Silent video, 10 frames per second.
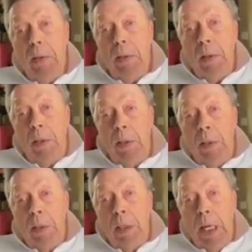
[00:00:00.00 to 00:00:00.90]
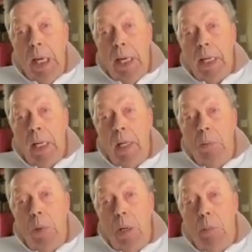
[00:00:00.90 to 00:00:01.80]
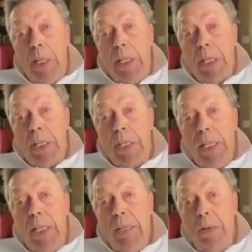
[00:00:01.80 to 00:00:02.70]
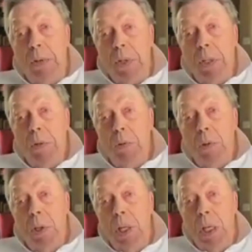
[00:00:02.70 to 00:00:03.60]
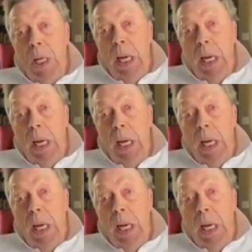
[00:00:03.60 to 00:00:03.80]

tons of weeds and unearthed a series of stone paths beneath the